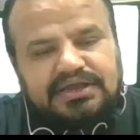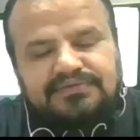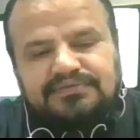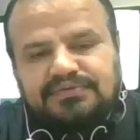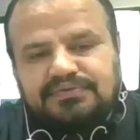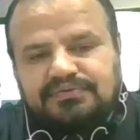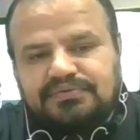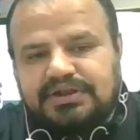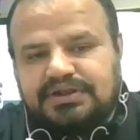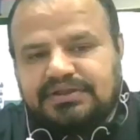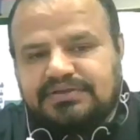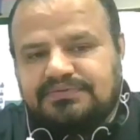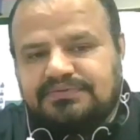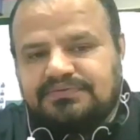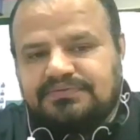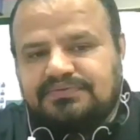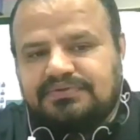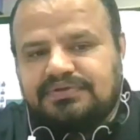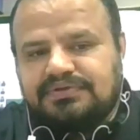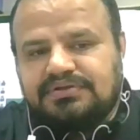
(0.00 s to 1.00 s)
ask you any
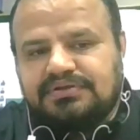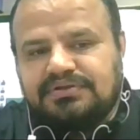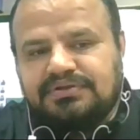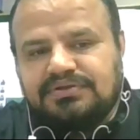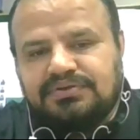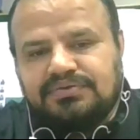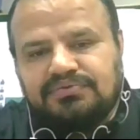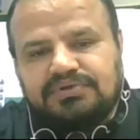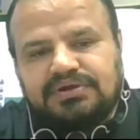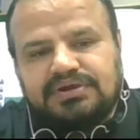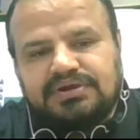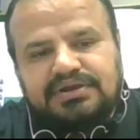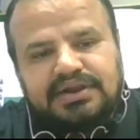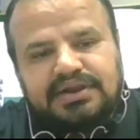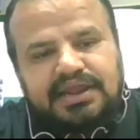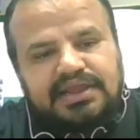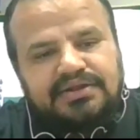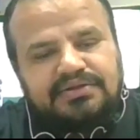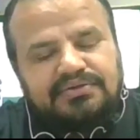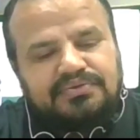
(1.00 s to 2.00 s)
question, you are
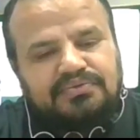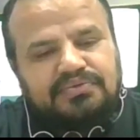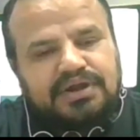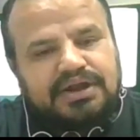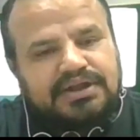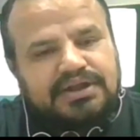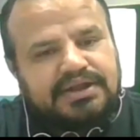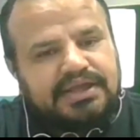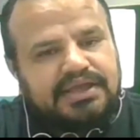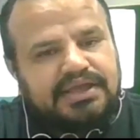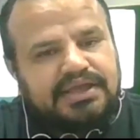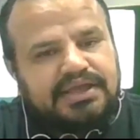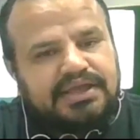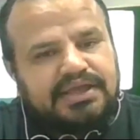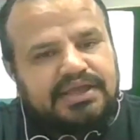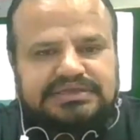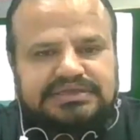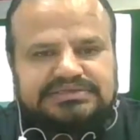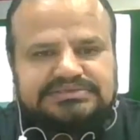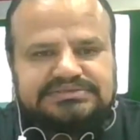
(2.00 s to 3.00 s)
trying to attack
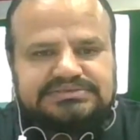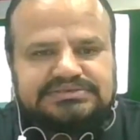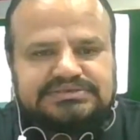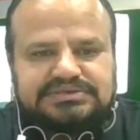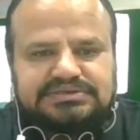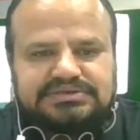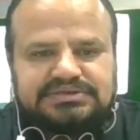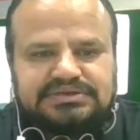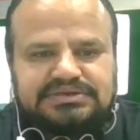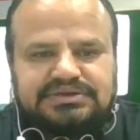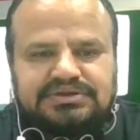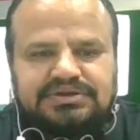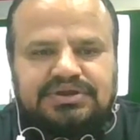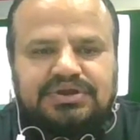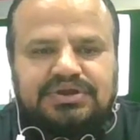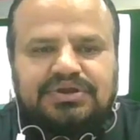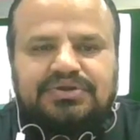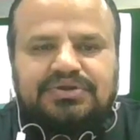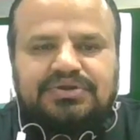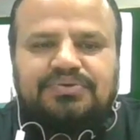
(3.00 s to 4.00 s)
on the answer.
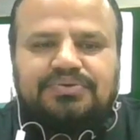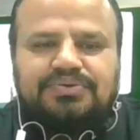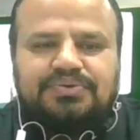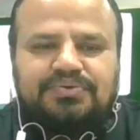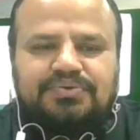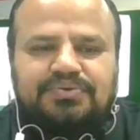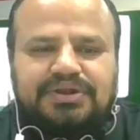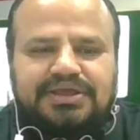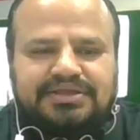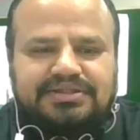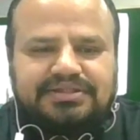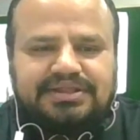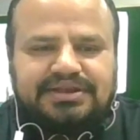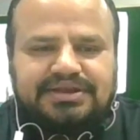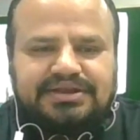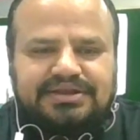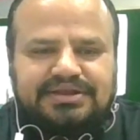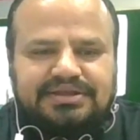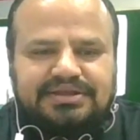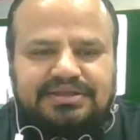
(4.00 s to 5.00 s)
Don't do like
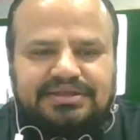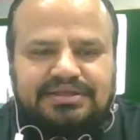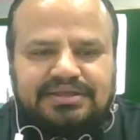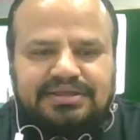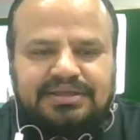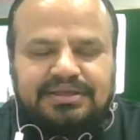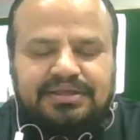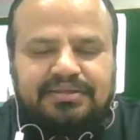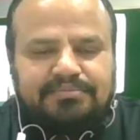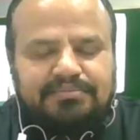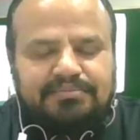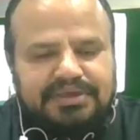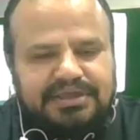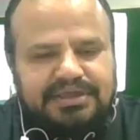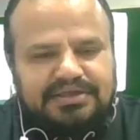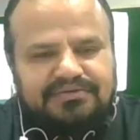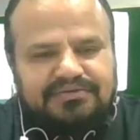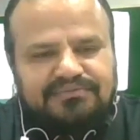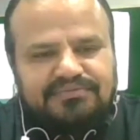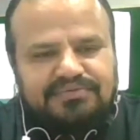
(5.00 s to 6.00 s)
that.
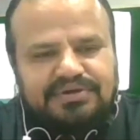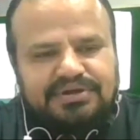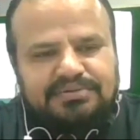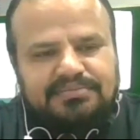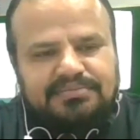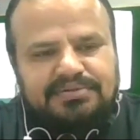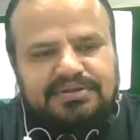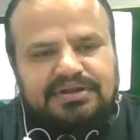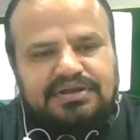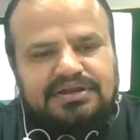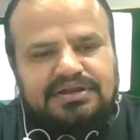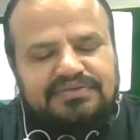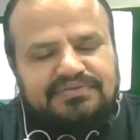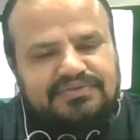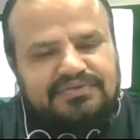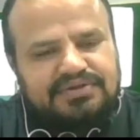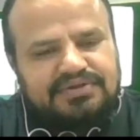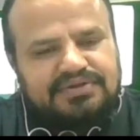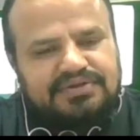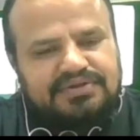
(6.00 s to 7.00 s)
Be comfortable,
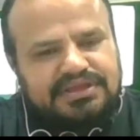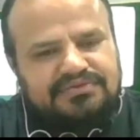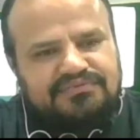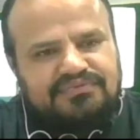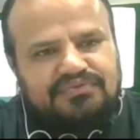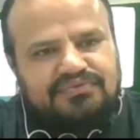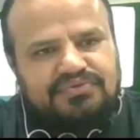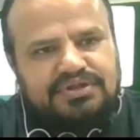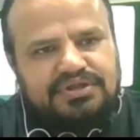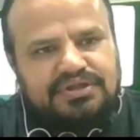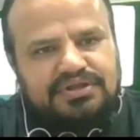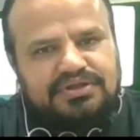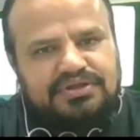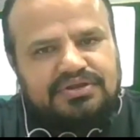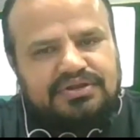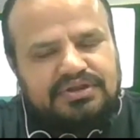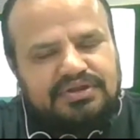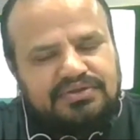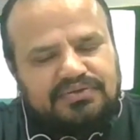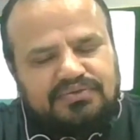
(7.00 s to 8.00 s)
listen carefully,
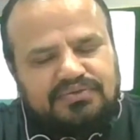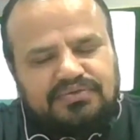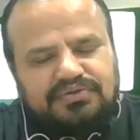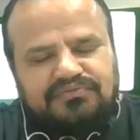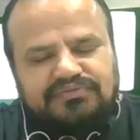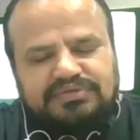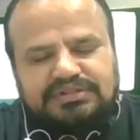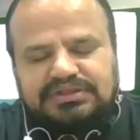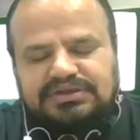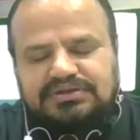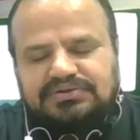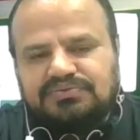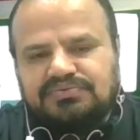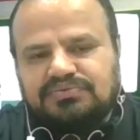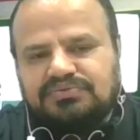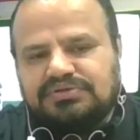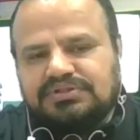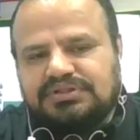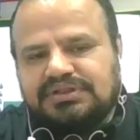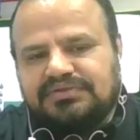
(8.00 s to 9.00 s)
recall within 2
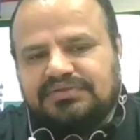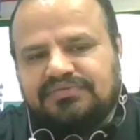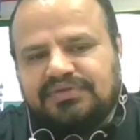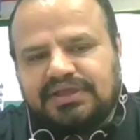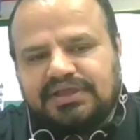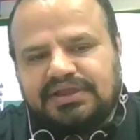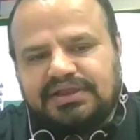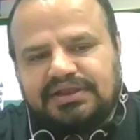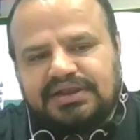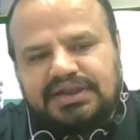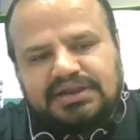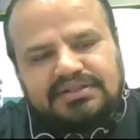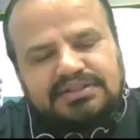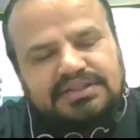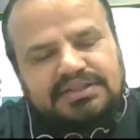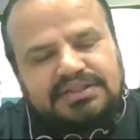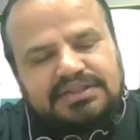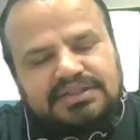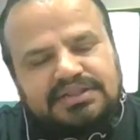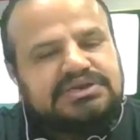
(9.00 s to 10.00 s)
or 3 seconds,
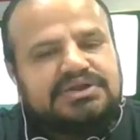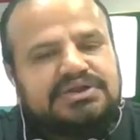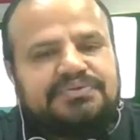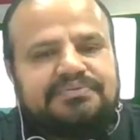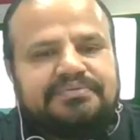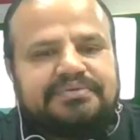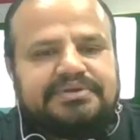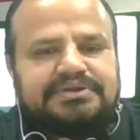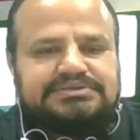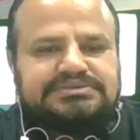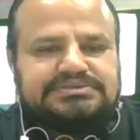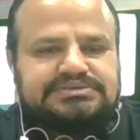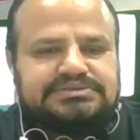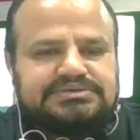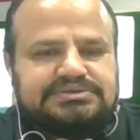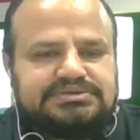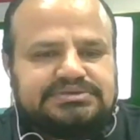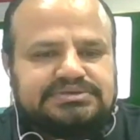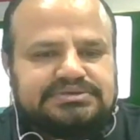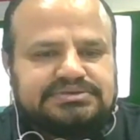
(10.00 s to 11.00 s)
and then start your
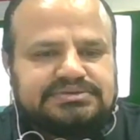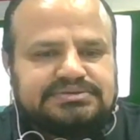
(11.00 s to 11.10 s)
answer.